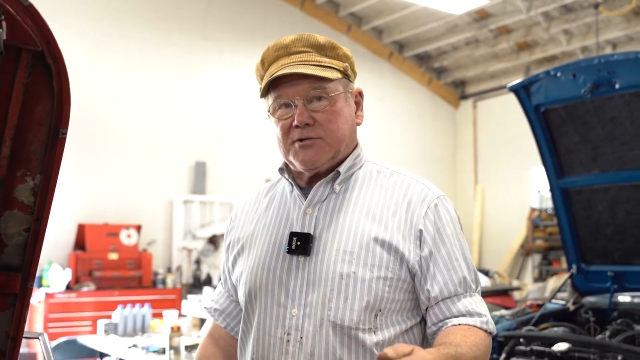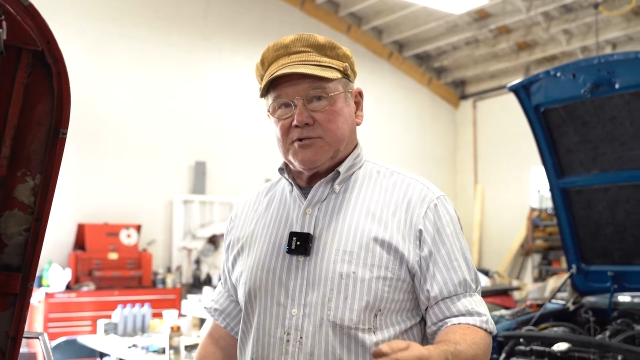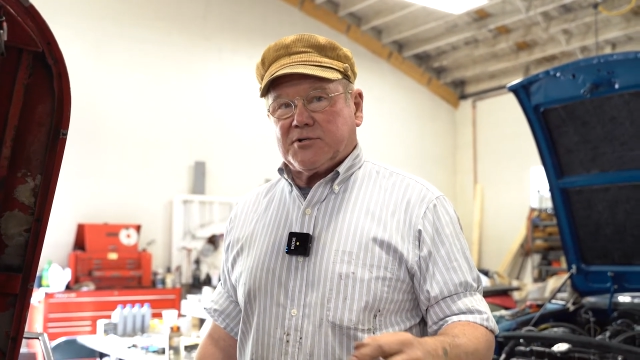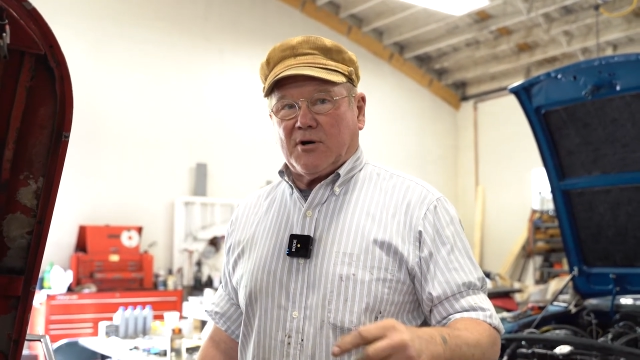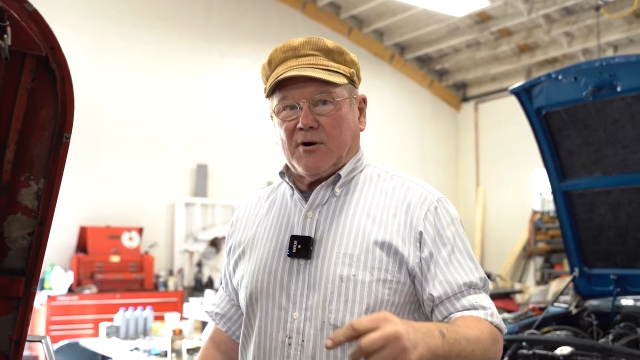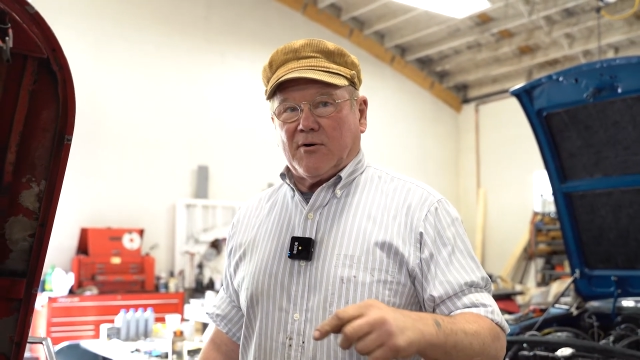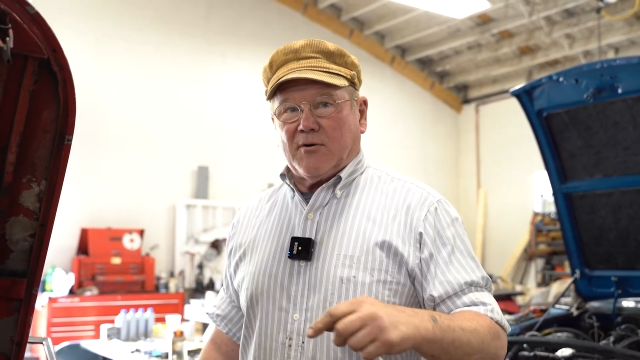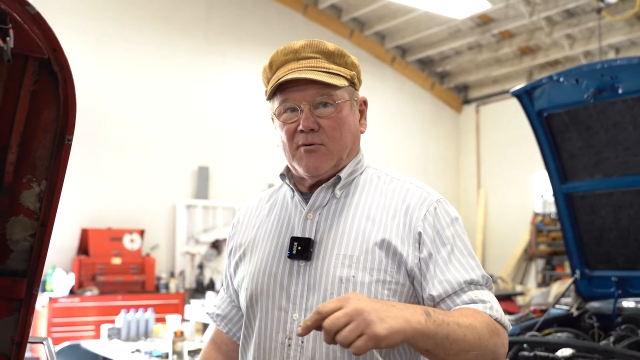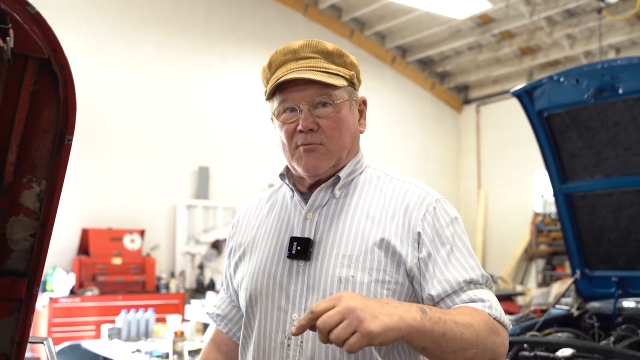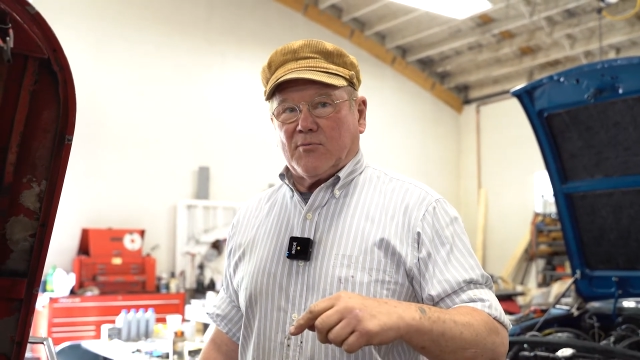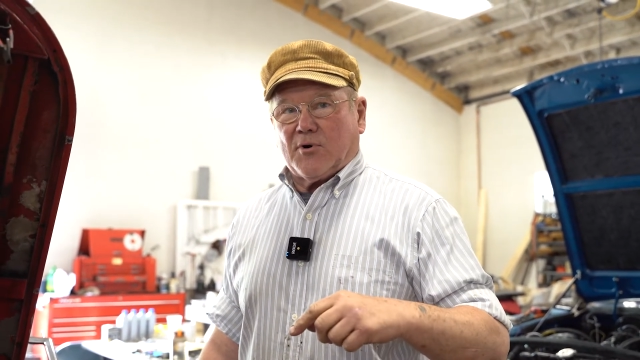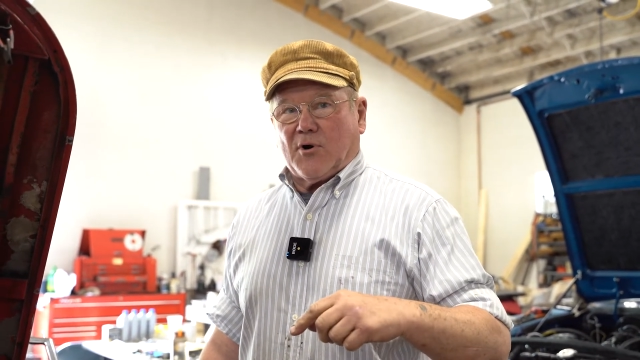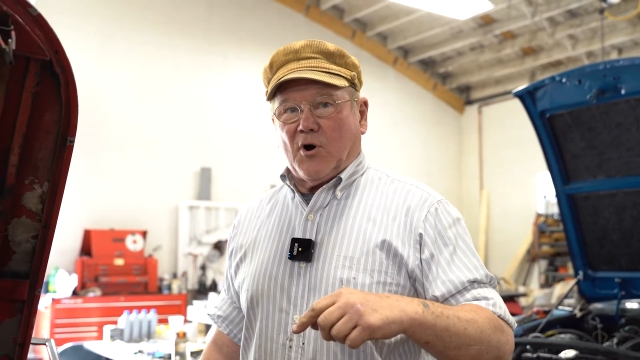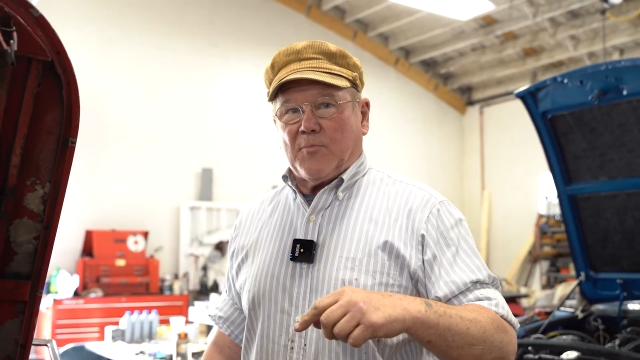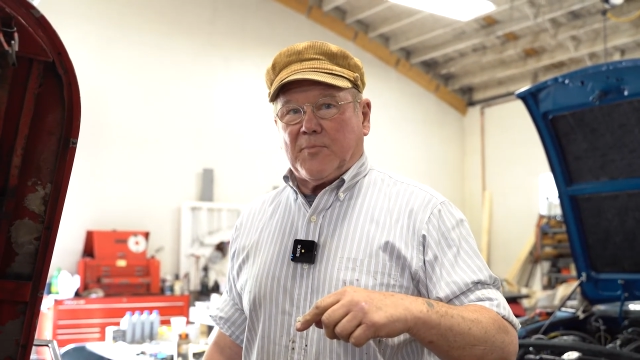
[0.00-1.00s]
so
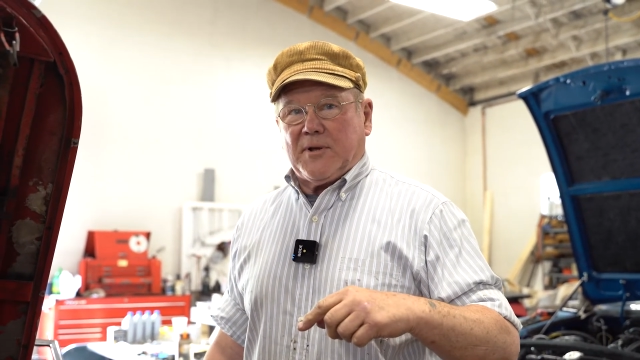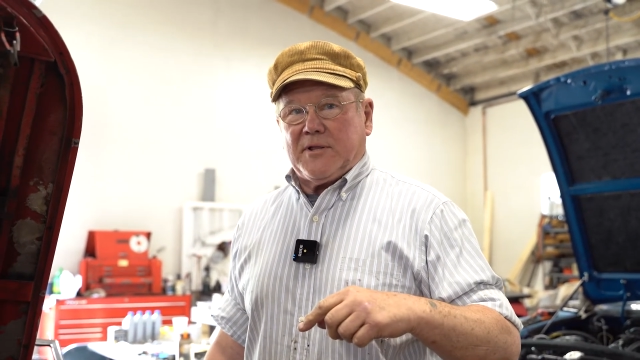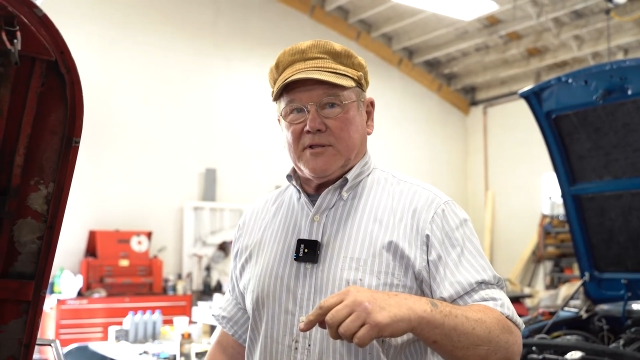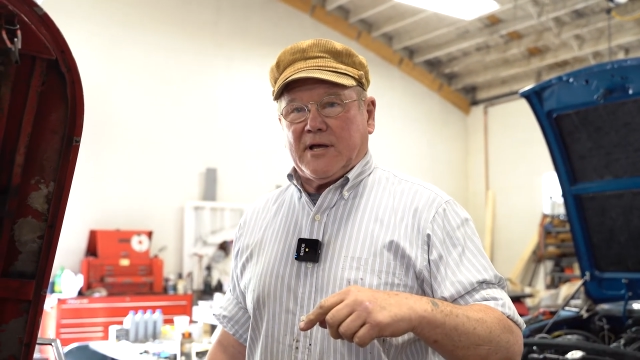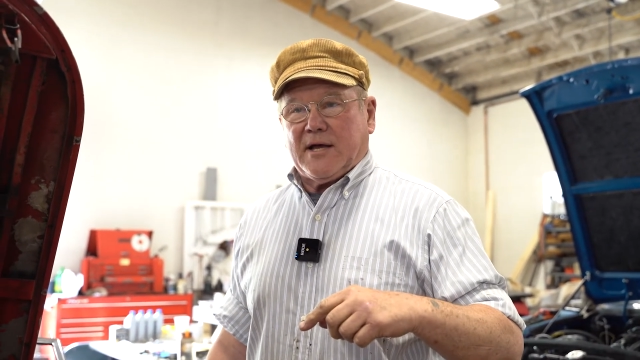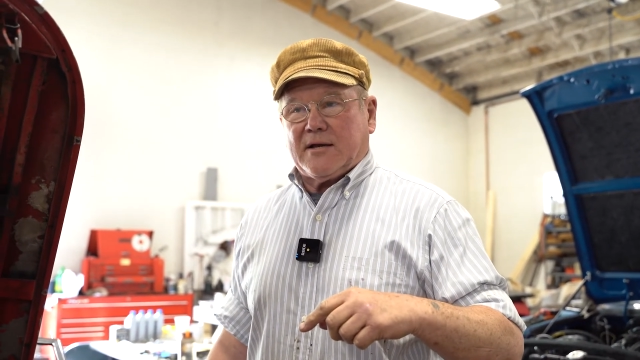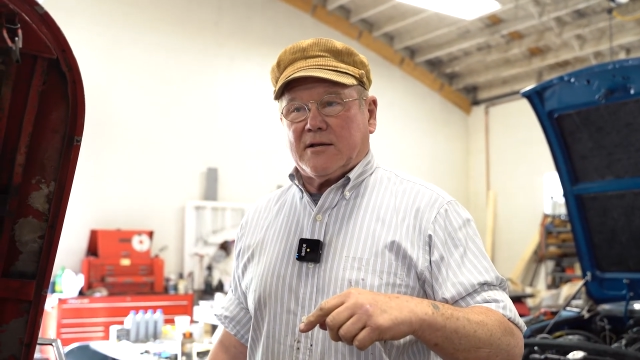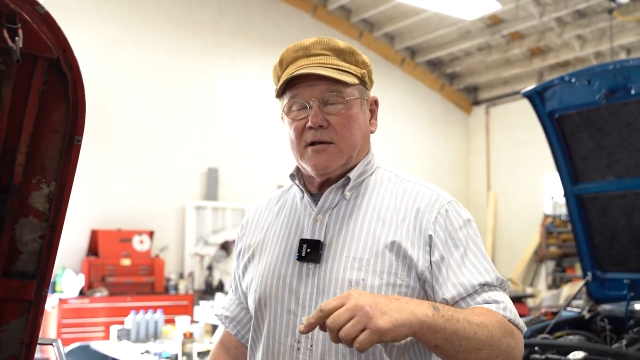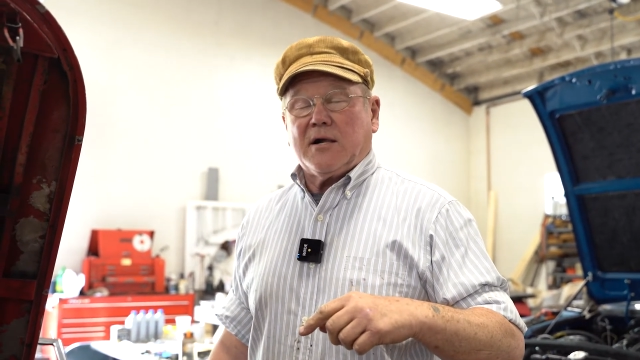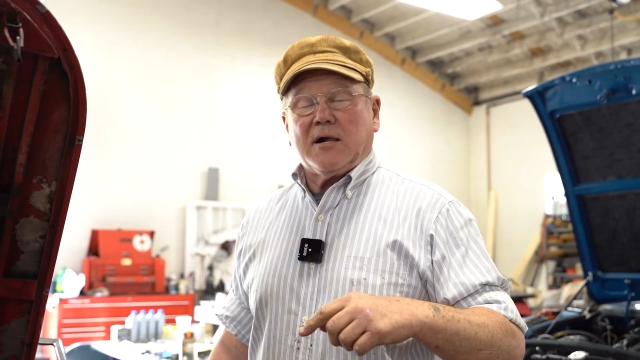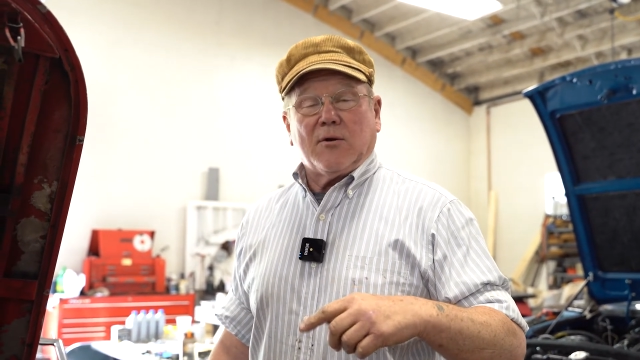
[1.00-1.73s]
we're hoping that,